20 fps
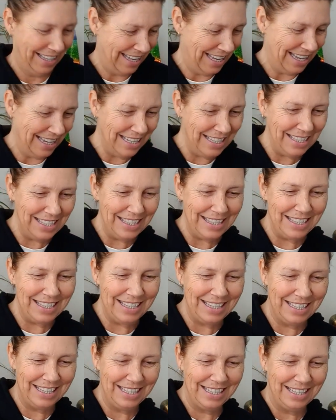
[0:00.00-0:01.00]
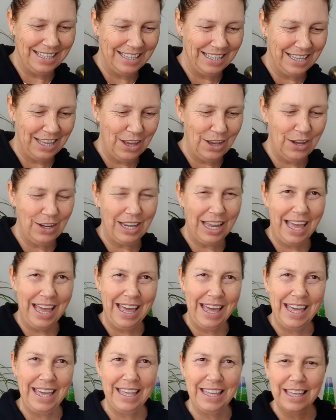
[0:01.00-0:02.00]
Yes?
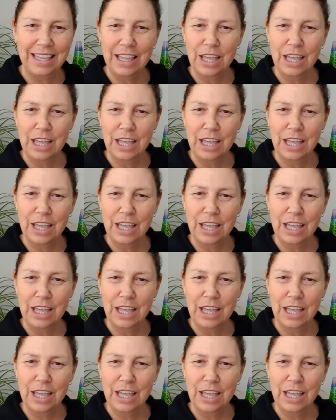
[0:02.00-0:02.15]
Okay.